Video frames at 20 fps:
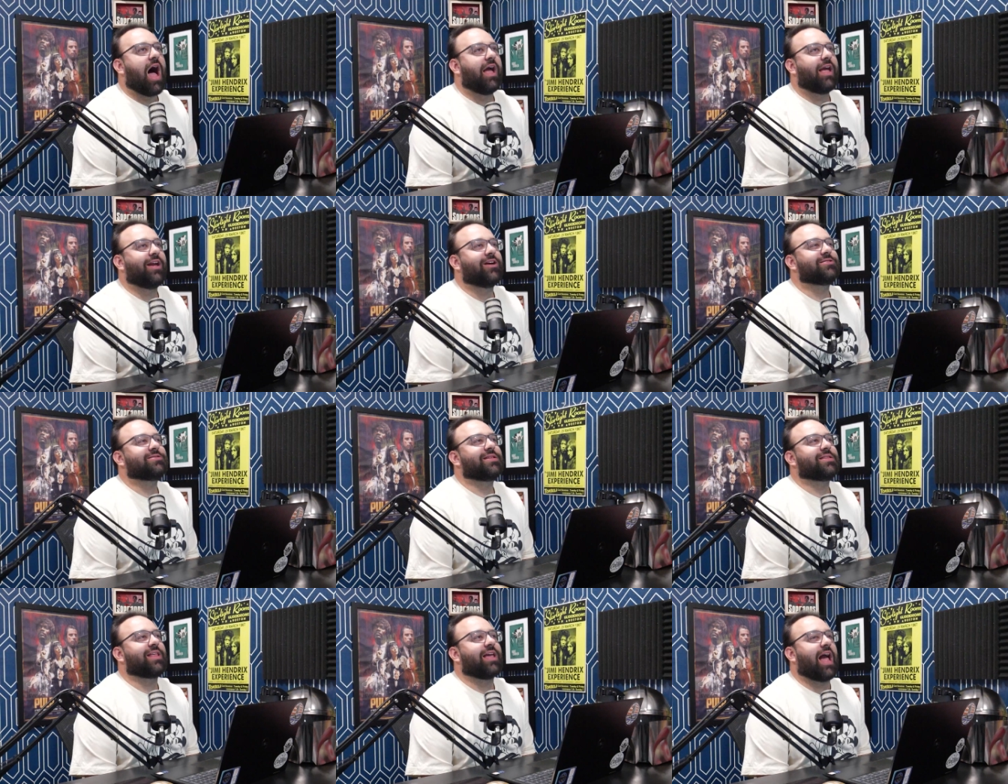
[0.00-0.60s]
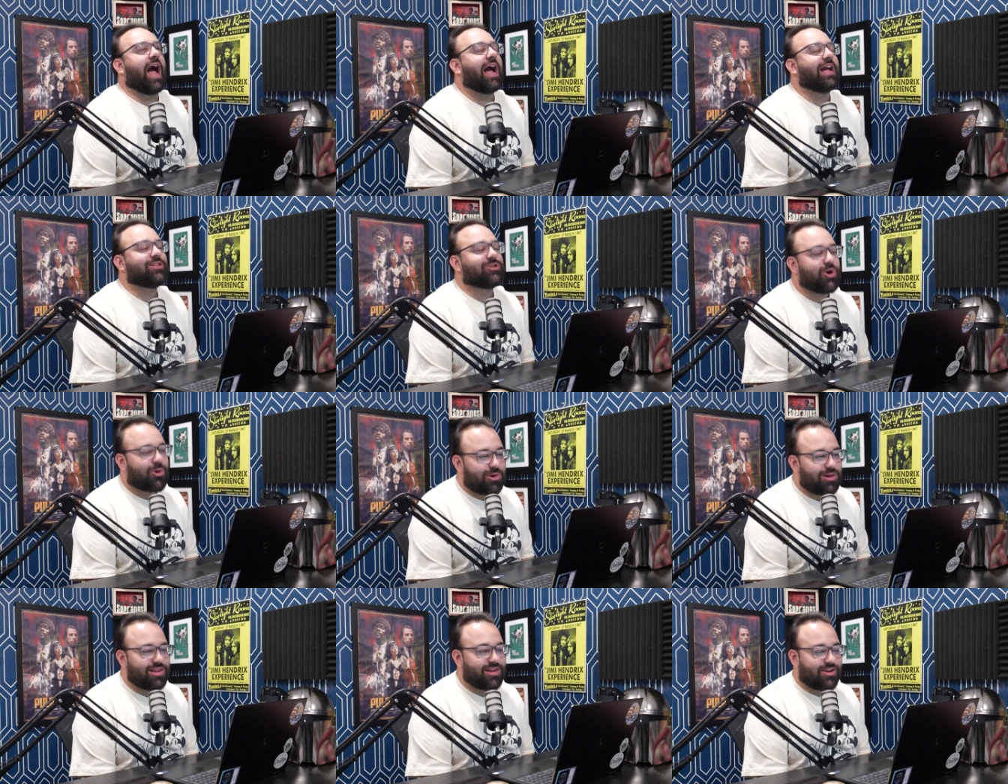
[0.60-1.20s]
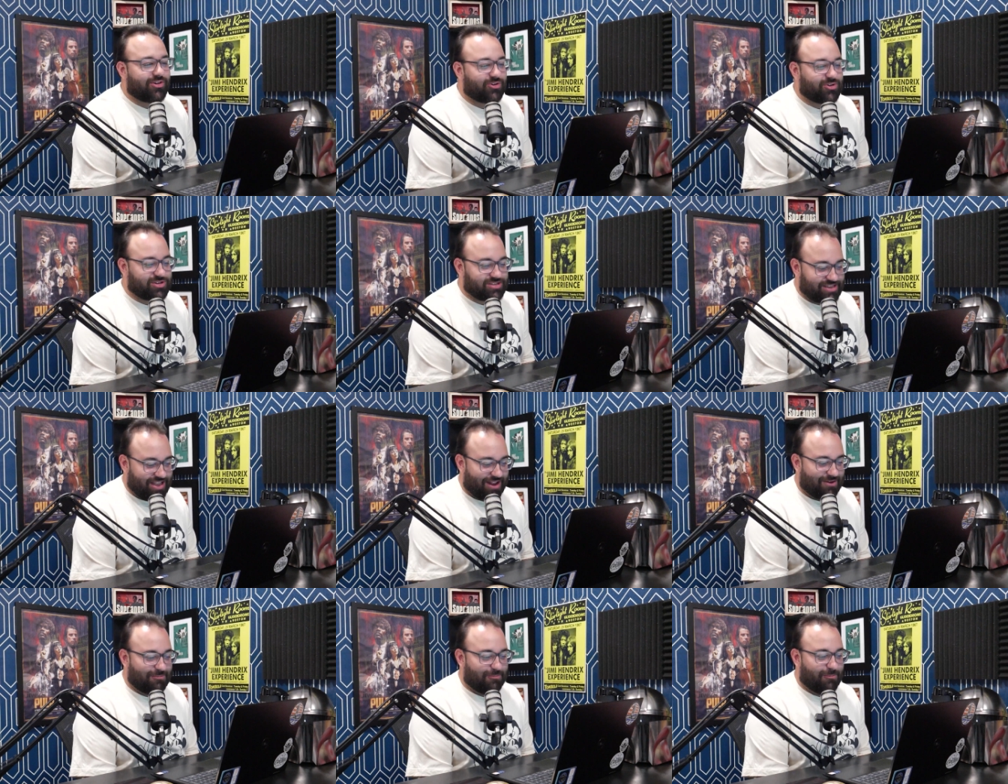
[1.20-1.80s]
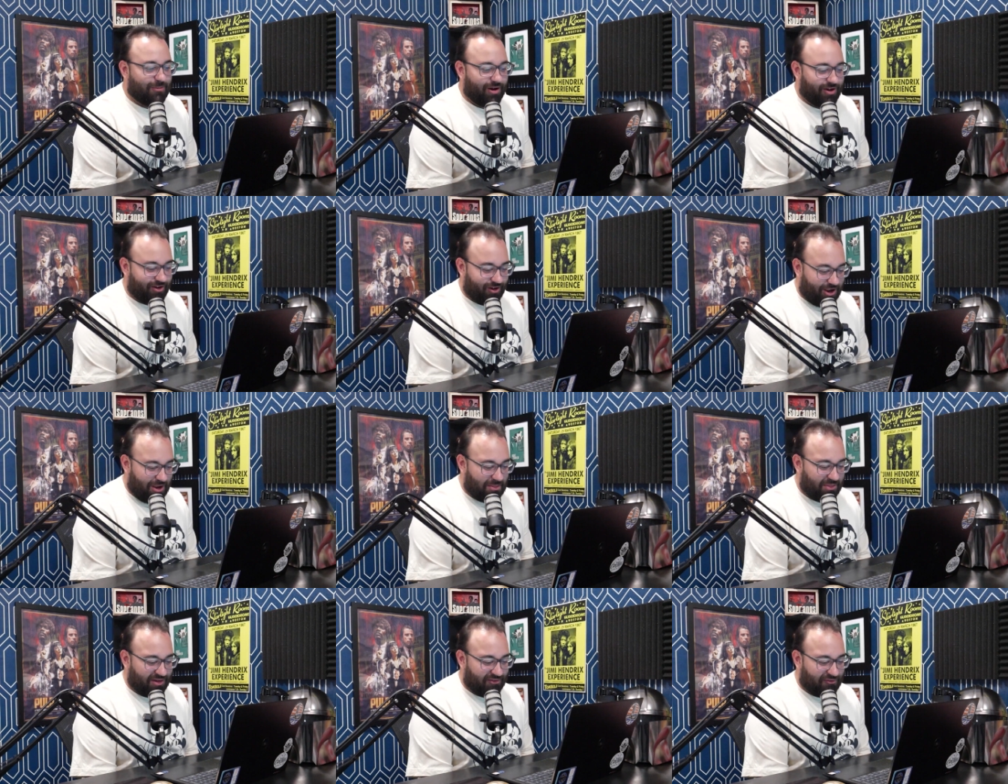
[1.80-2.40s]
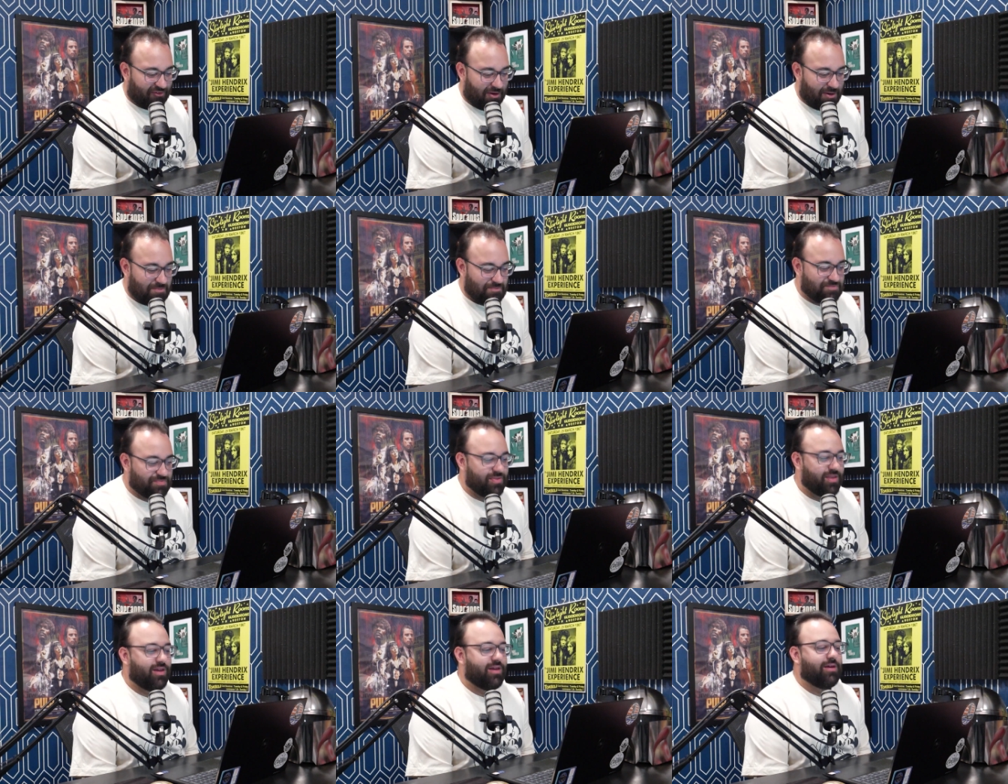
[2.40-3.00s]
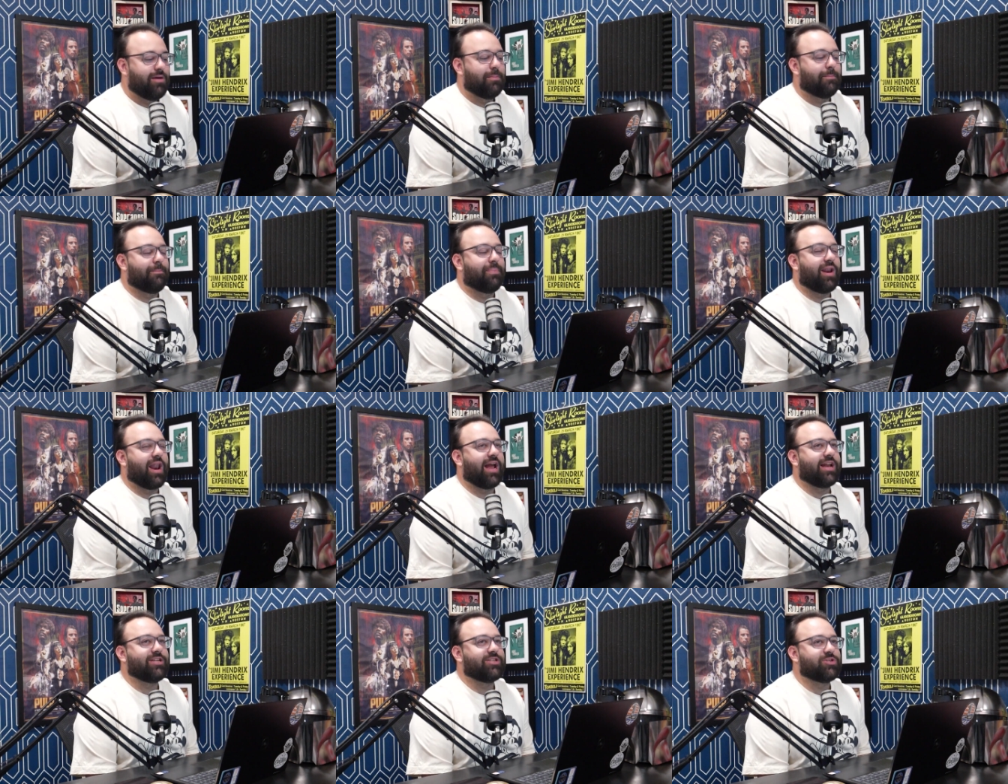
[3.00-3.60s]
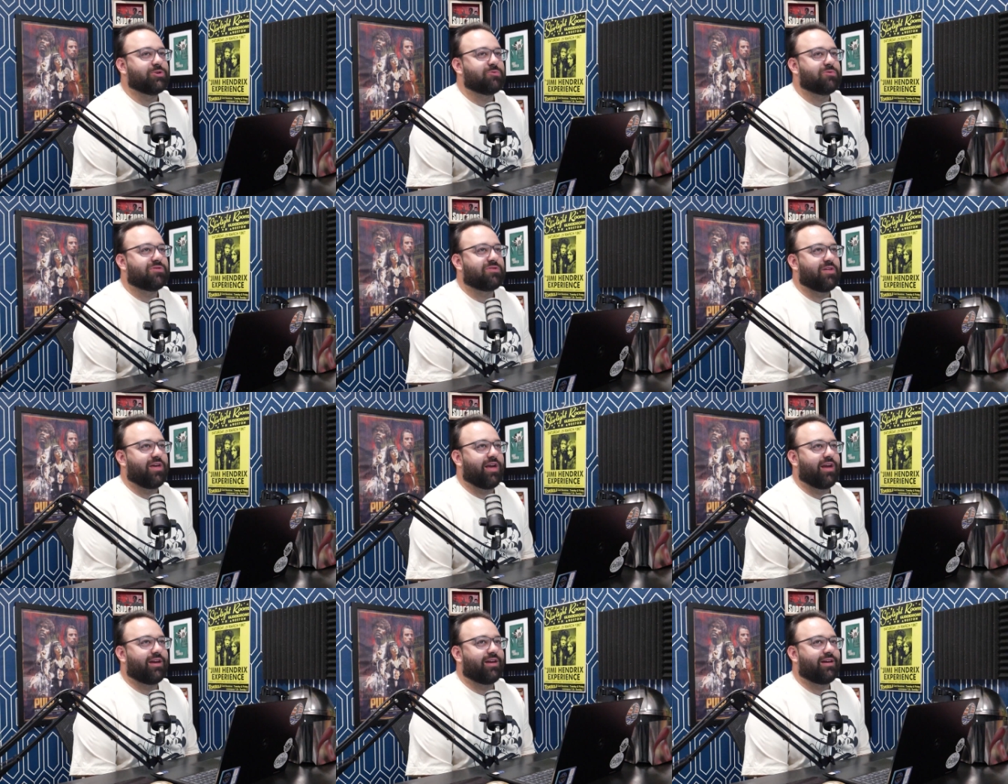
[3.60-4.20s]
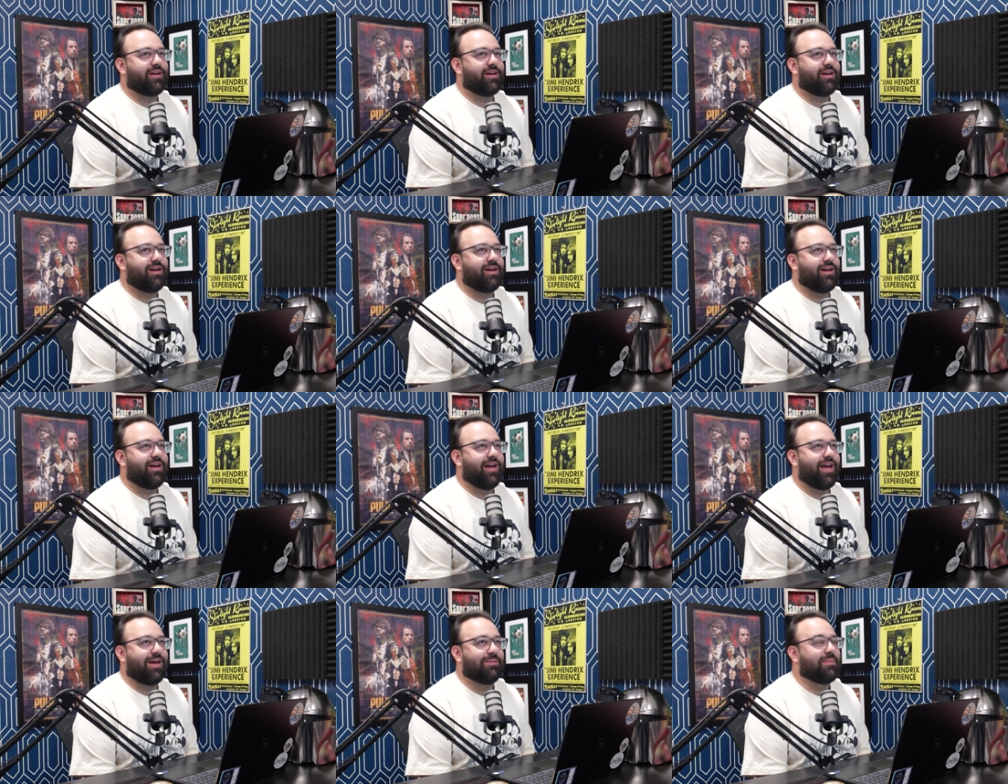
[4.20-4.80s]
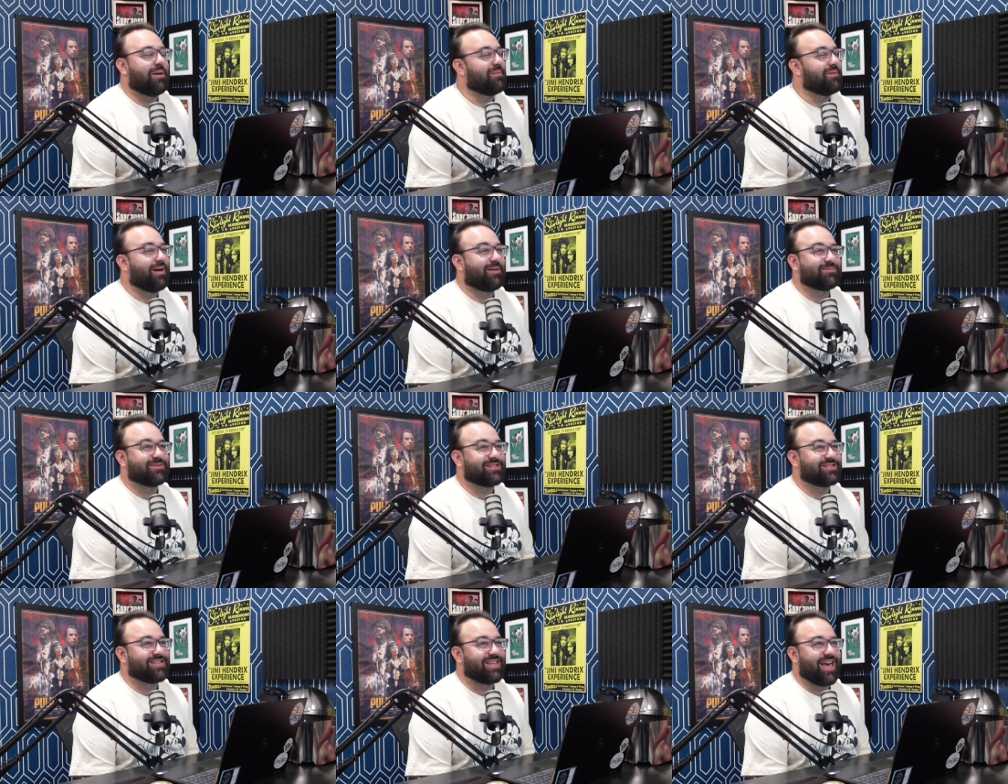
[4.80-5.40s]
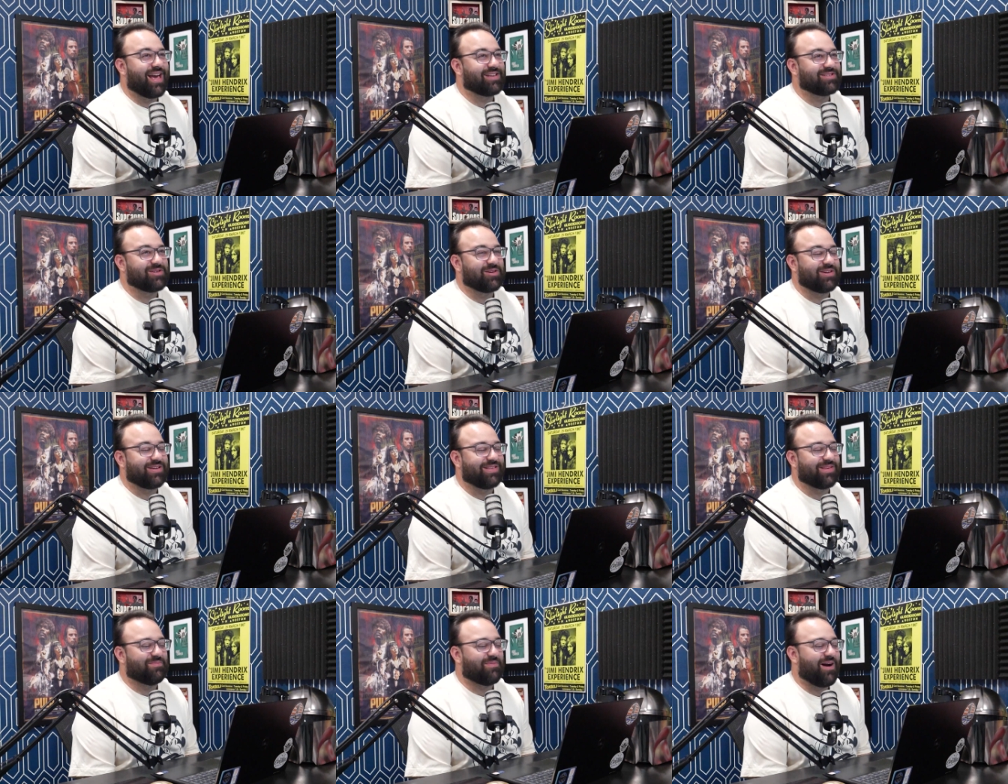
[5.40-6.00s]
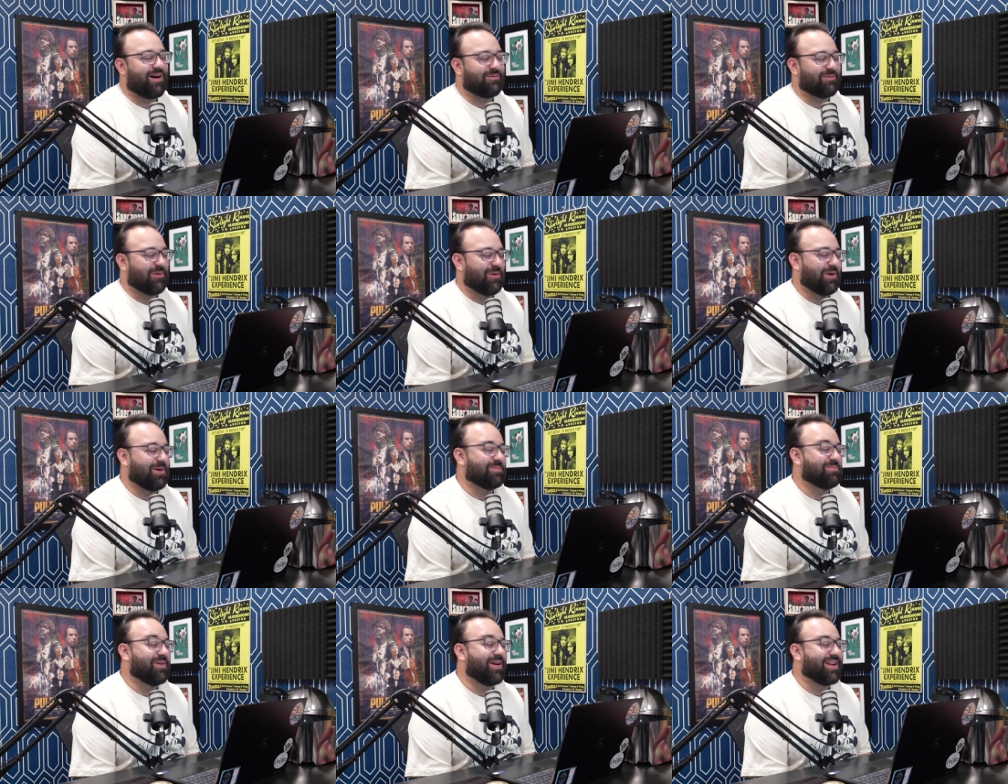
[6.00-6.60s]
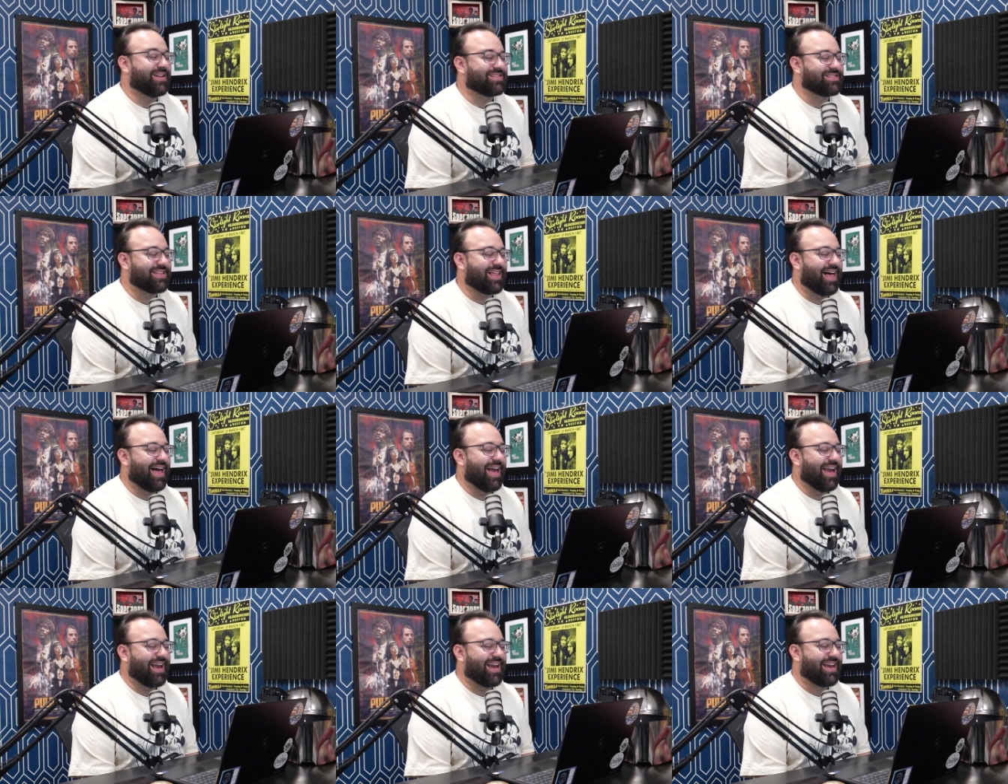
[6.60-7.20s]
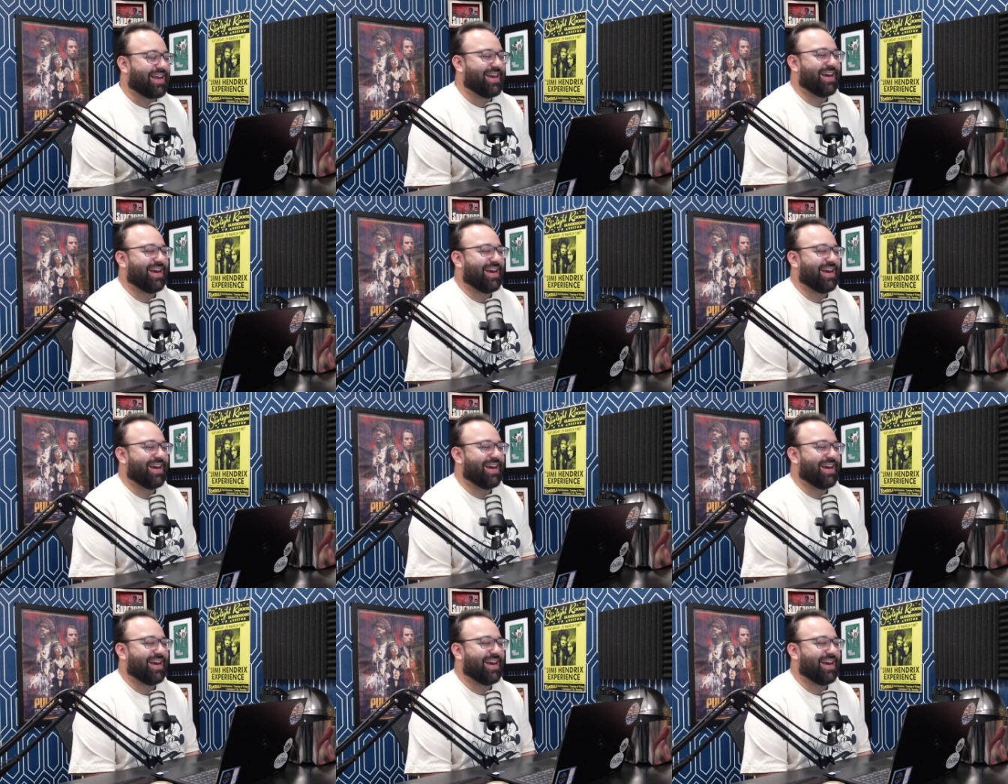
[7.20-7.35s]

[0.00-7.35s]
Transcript: Here's the thing. I totally understand where you're coming from, but I do think, and maybe I'm just the asshole eating the popcorn, but it's like,